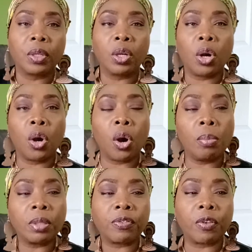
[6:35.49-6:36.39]

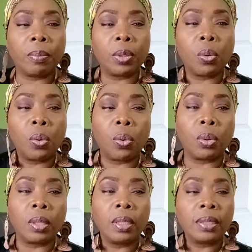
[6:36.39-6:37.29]
comes from the
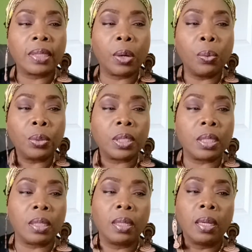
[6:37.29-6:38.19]
old
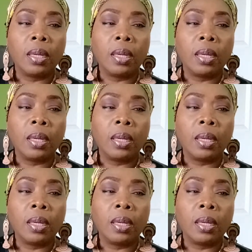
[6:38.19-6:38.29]
Tehuti,